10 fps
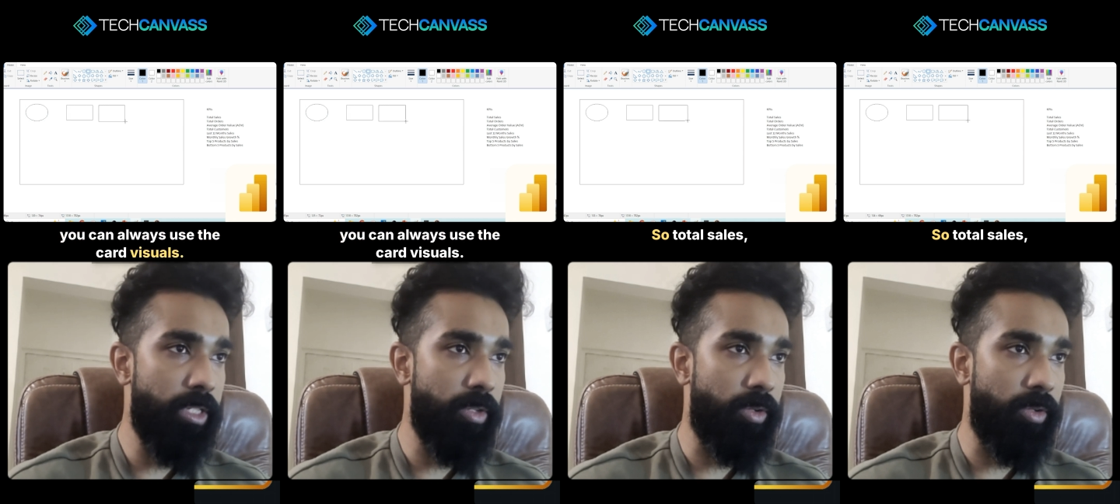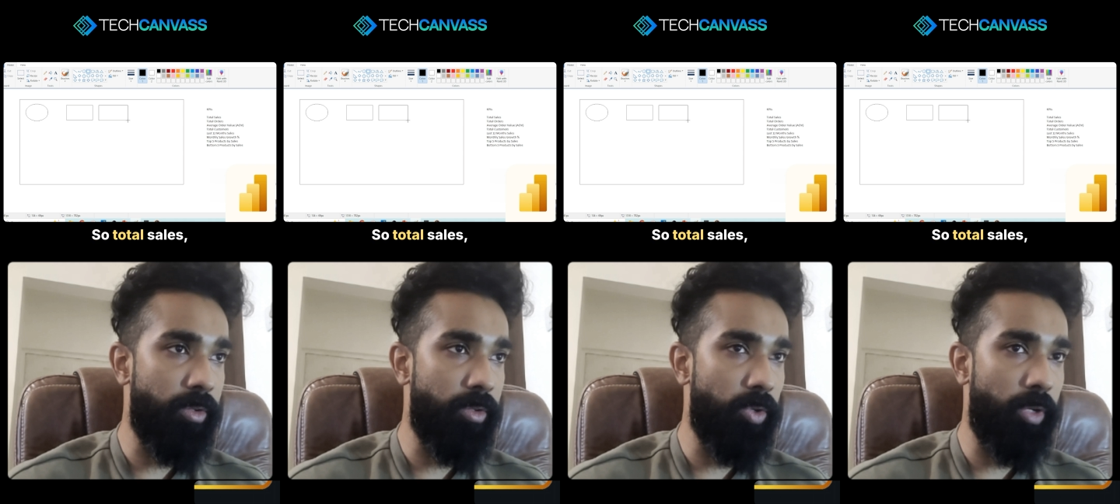
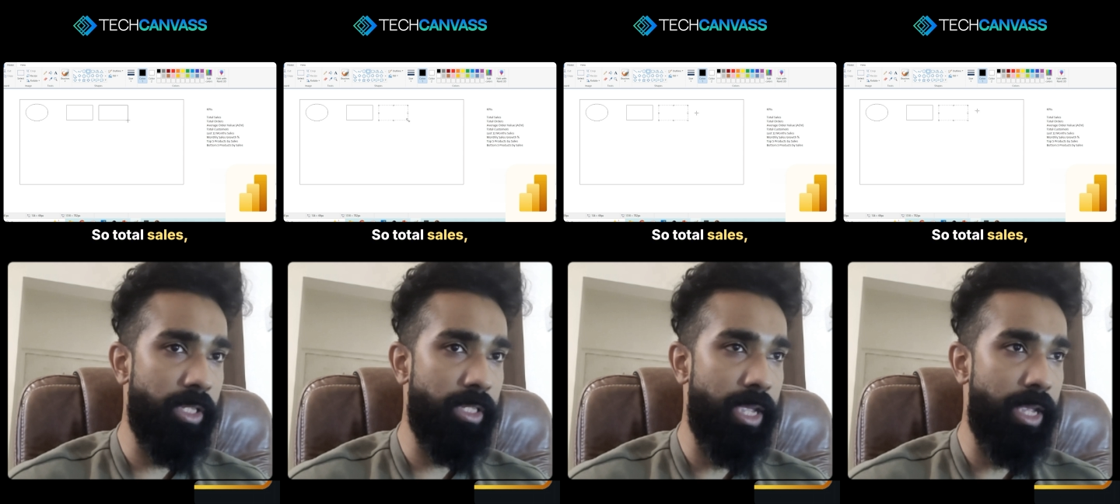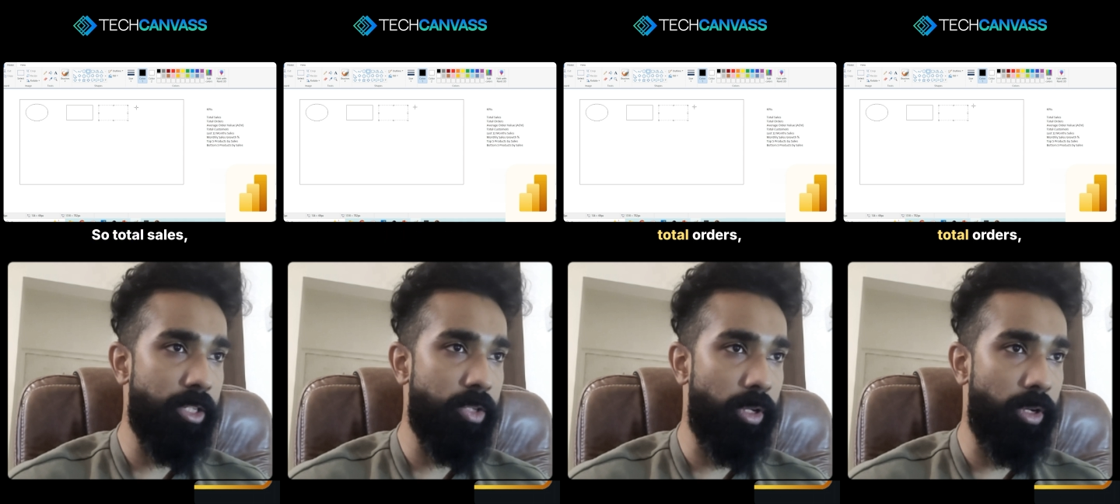So total
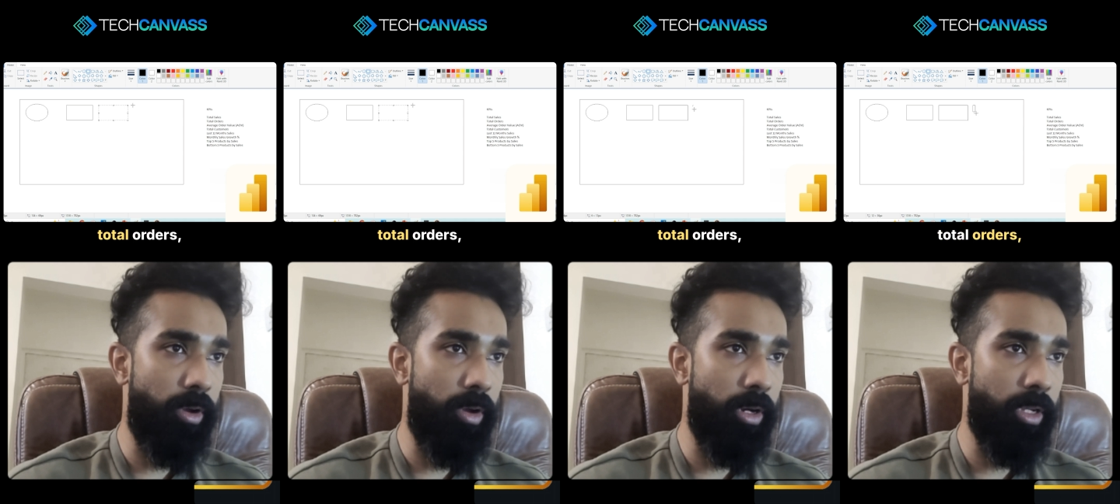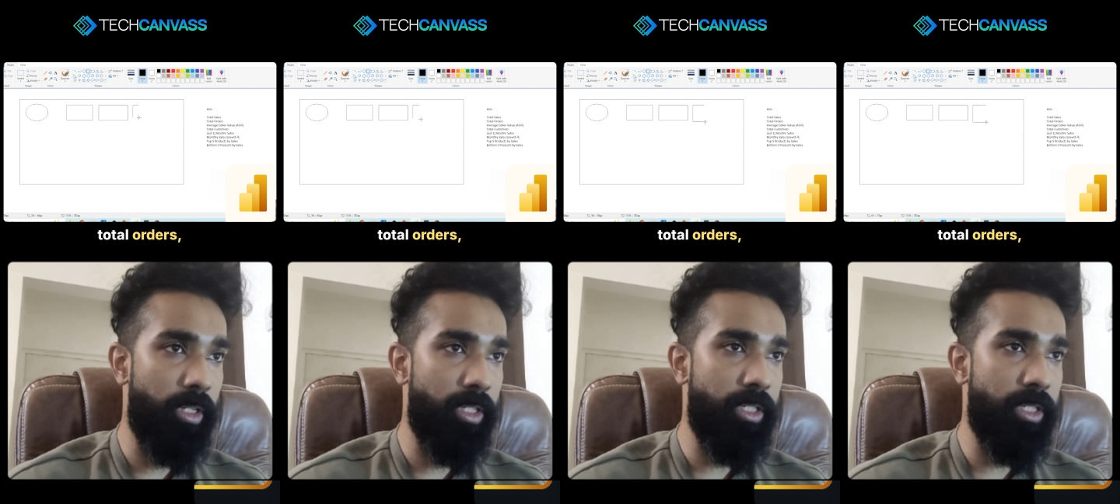sales, total
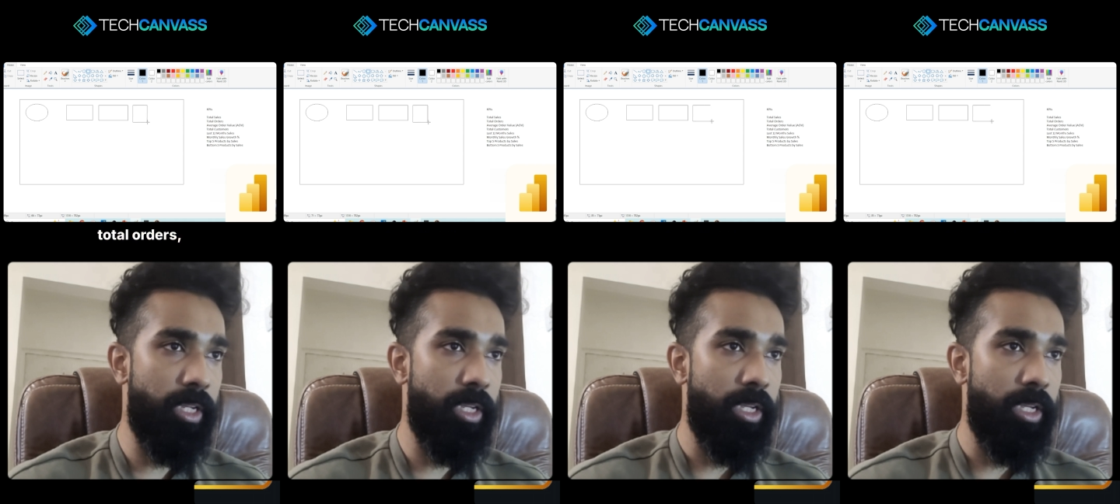orders,